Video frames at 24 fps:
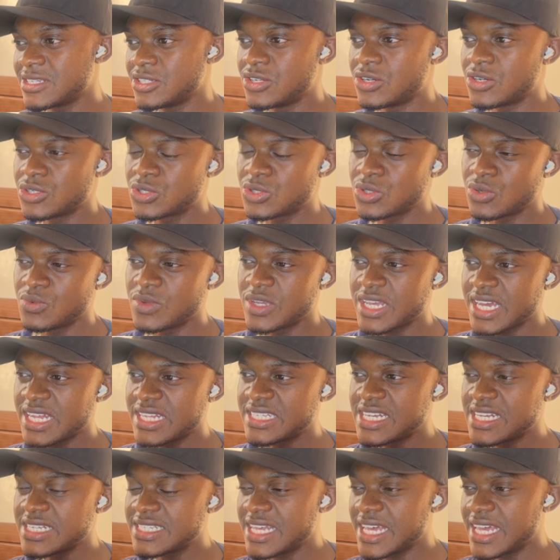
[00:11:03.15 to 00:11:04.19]
So we can
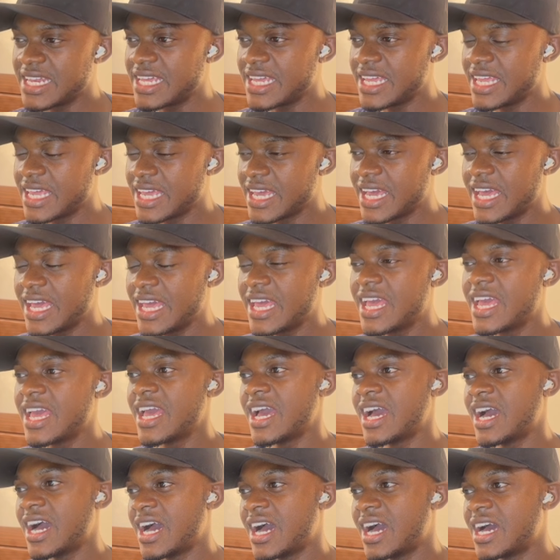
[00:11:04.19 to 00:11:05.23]
just end it here,
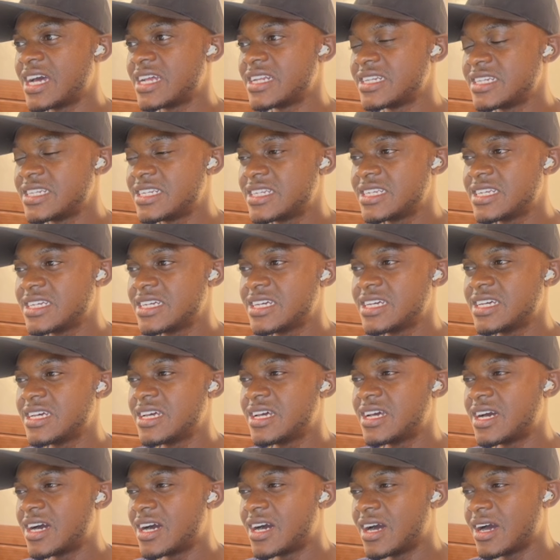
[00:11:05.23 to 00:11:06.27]
and
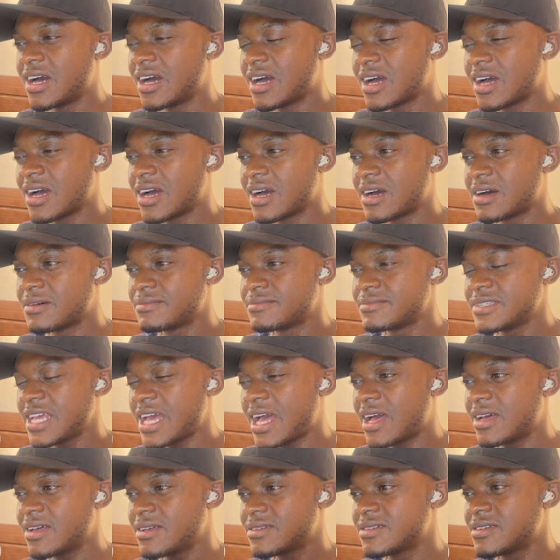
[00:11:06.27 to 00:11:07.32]
yeah,
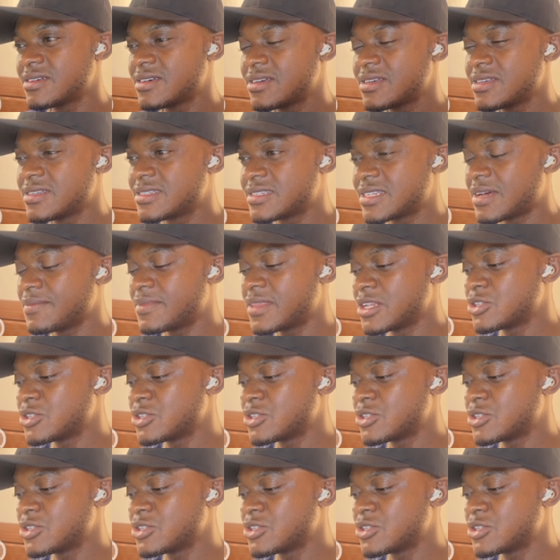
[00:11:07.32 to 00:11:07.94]
something.